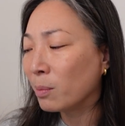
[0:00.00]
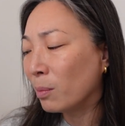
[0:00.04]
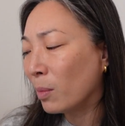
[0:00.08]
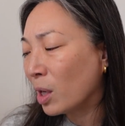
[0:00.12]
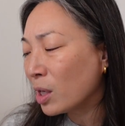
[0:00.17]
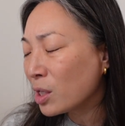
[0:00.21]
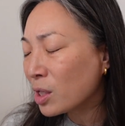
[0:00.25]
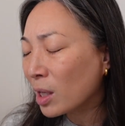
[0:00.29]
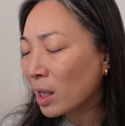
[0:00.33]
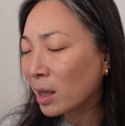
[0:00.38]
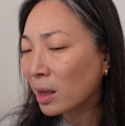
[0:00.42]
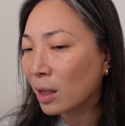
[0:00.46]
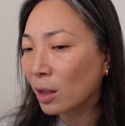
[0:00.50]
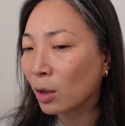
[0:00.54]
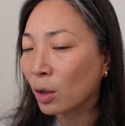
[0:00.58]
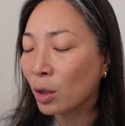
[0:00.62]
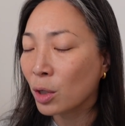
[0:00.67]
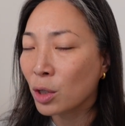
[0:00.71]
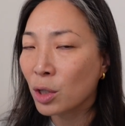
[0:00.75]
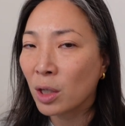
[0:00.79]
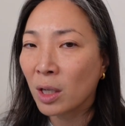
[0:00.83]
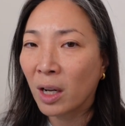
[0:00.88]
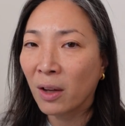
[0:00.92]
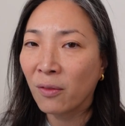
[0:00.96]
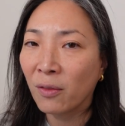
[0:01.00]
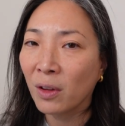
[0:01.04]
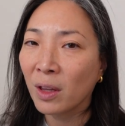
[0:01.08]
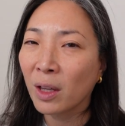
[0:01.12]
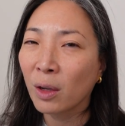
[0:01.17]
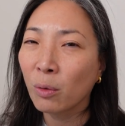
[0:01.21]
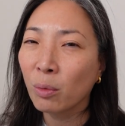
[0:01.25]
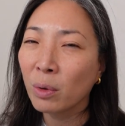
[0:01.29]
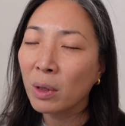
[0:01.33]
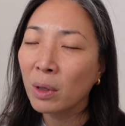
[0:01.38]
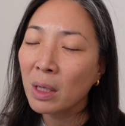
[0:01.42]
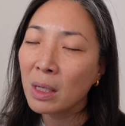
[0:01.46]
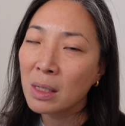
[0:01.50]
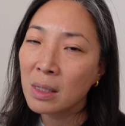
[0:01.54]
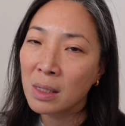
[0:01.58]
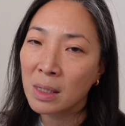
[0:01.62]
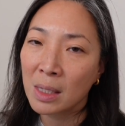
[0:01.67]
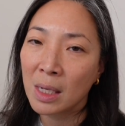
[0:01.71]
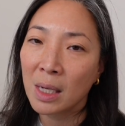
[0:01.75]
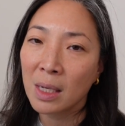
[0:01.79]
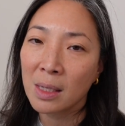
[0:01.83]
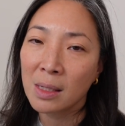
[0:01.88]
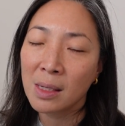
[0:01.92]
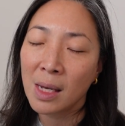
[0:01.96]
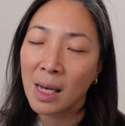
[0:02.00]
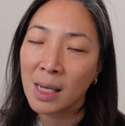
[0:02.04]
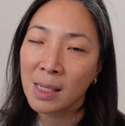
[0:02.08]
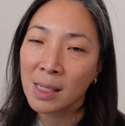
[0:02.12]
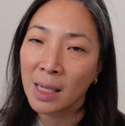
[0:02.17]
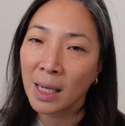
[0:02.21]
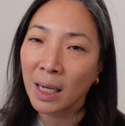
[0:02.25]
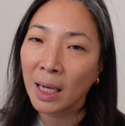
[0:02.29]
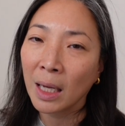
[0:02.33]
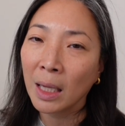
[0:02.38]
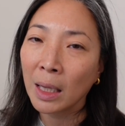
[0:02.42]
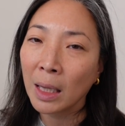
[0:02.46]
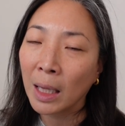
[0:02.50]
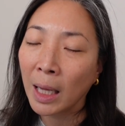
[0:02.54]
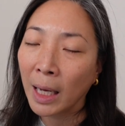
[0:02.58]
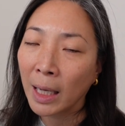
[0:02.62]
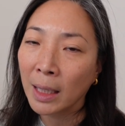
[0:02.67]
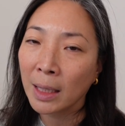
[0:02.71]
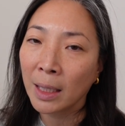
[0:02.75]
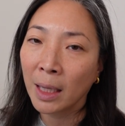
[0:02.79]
much like the cushion, I feel like really sings as like a light,